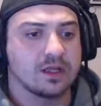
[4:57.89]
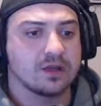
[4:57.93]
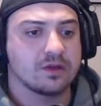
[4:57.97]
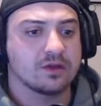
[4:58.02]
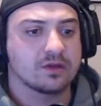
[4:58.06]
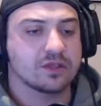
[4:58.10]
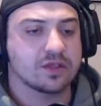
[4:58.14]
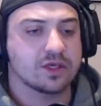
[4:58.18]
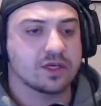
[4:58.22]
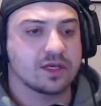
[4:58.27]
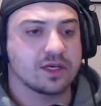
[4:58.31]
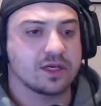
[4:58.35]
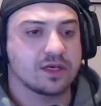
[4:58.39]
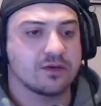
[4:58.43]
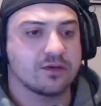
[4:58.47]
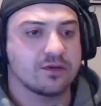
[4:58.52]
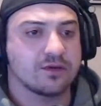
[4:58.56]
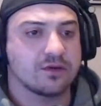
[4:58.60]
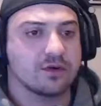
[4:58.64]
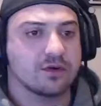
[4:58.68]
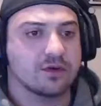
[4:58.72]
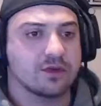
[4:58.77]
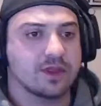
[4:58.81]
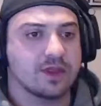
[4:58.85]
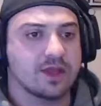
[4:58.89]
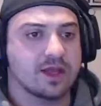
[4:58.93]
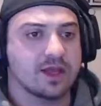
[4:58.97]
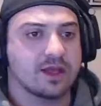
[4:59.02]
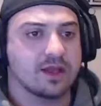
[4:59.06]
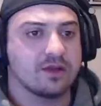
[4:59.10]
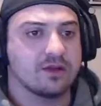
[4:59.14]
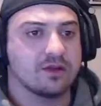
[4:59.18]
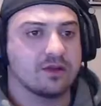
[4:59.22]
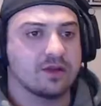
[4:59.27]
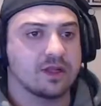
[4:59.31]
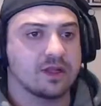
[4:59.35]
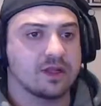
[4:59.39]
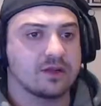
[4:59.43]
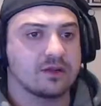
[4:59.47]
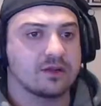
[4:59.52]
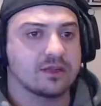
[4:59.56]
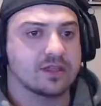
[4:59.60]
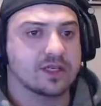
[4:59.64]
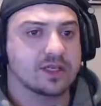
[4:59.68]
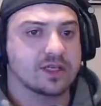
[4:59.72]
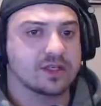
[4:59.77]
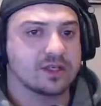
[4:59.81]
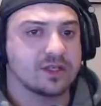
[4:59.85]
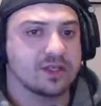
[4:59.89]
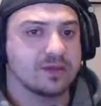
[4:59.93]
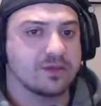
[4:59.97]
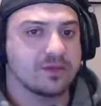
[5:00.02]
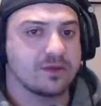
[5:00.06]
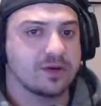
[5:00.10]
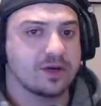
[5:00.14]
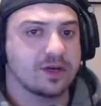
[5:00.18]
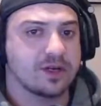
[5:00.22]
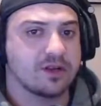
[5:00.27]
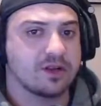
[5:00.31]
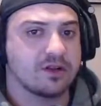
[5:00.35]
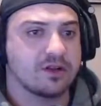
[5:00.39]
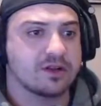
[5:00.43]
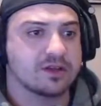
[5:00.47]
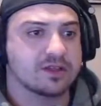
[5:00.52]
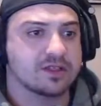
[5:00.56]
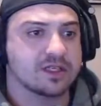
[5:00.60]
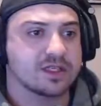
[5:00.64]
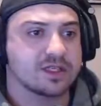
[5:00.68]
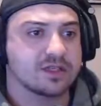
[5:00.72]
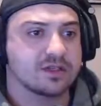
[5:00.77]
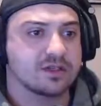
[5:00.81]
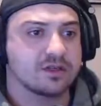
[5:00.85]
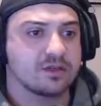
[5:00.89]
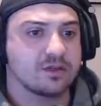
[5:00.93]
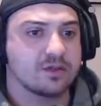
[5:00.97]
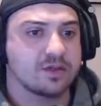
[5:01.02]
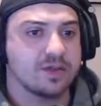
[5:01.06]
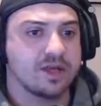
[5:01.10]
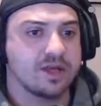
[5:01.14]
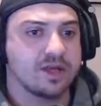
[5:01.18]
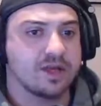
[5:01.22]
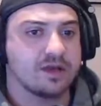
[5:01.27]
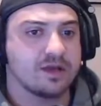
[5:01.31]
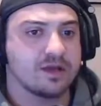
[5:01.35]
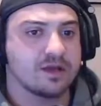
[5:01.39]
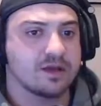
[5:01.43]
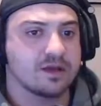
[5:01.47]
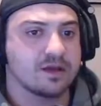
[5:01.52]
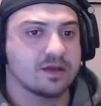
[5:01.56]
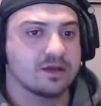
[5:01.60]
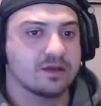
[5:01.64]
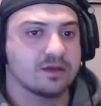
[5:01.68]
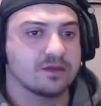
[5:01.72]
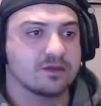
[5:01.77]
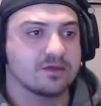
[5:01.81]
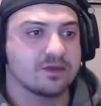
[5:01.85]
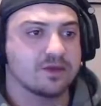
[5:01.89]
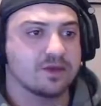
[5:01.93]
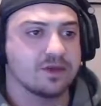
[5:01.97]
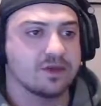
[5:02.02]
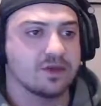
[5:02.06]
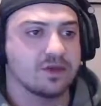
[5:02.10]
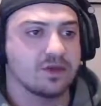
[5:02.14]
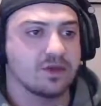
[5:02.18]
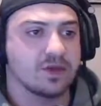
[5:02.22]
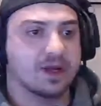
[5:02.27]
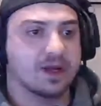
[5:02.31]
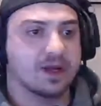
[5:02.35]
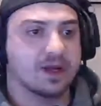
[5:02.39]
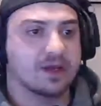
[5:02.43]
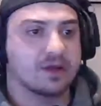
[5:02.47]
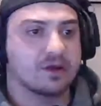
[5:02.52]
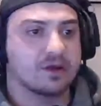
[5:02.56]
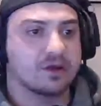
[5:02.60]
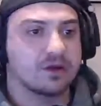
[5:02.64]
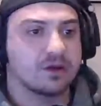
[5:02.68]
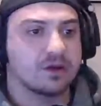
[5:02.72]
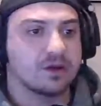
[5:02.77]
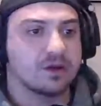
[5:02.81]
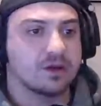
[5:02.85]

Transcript: Looks like another rock there. That looks actually pretty close, doesn't look big. It looks further away.